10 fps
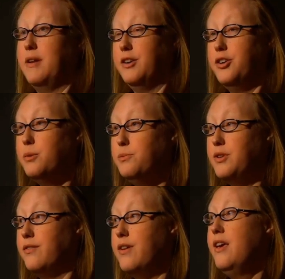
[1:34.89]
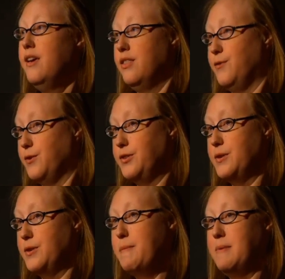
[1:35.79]
But in terms of the
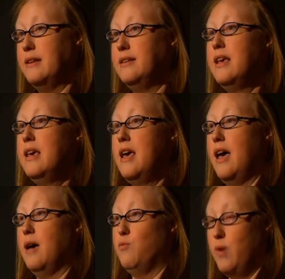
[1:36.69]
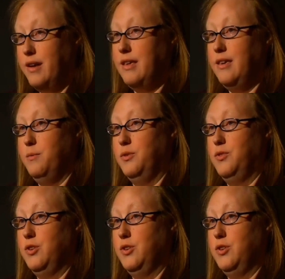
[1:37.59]
First Amendment, what he
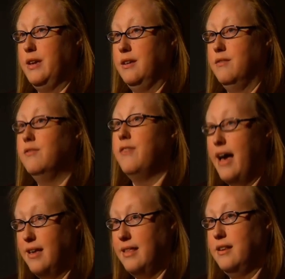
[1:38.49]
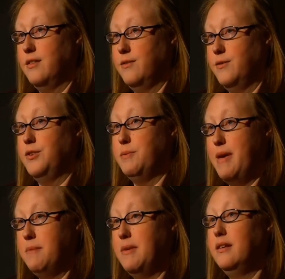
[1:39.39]
was doing violated the First
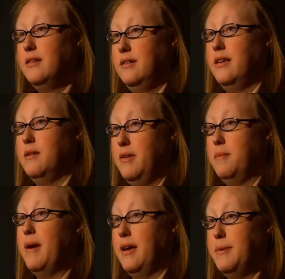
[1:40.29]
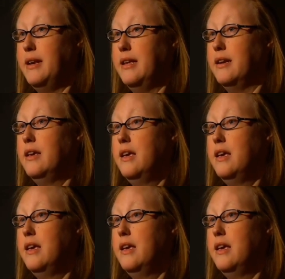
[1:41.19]
Amendment, in my opinion.